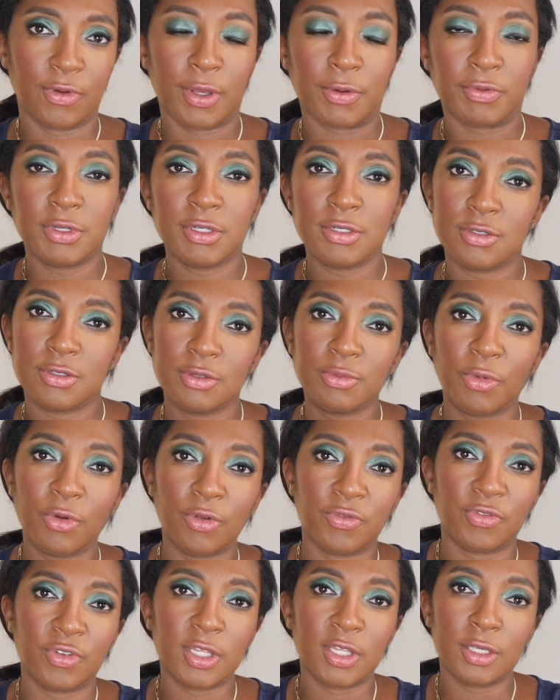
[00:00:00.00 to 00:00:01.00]
I want to do
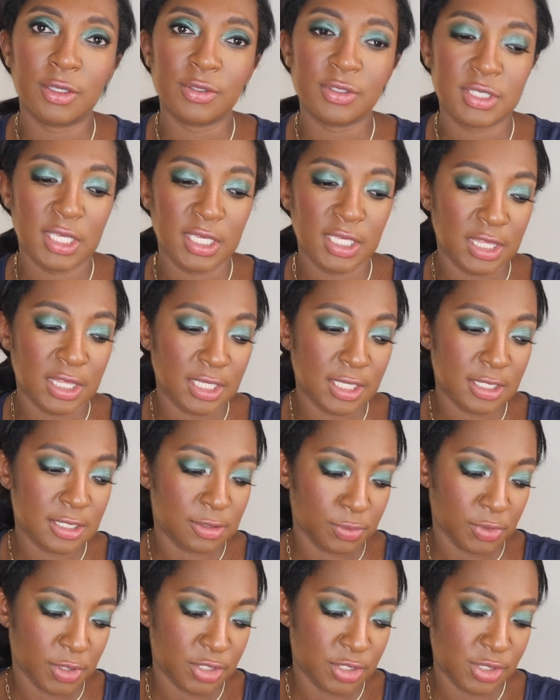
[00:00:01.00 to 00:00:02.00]
more videos like
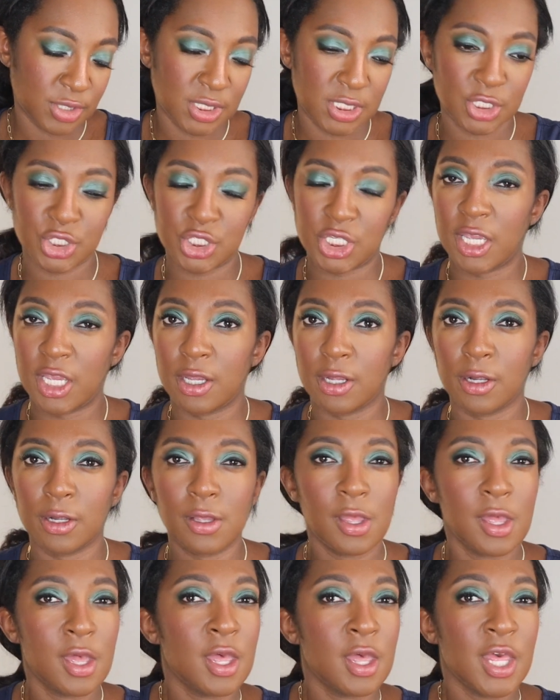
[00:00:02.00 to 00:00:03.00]
this where I just share